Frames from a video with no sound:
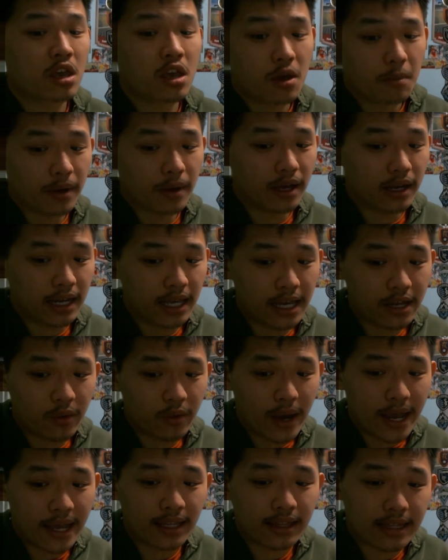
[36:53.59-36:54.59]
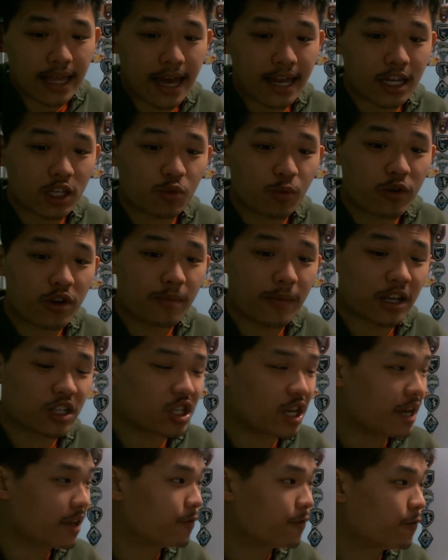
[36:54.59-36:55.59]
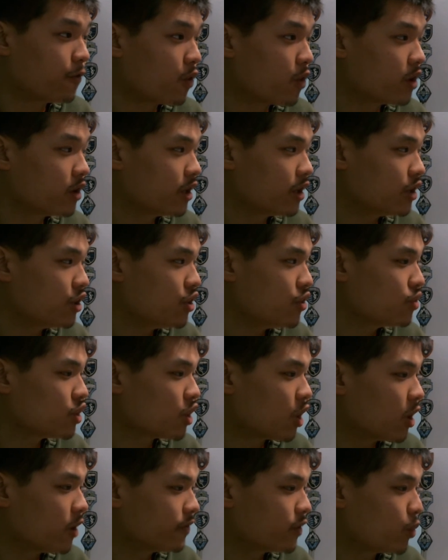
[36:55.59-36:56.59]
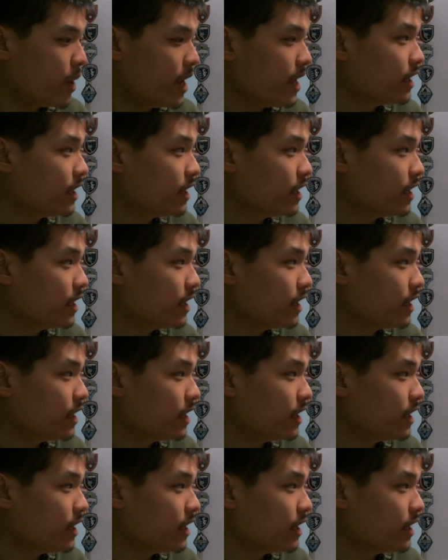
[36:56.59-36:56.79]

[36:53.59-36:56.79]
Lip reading: But either way, that is pretty much it for the news of the week.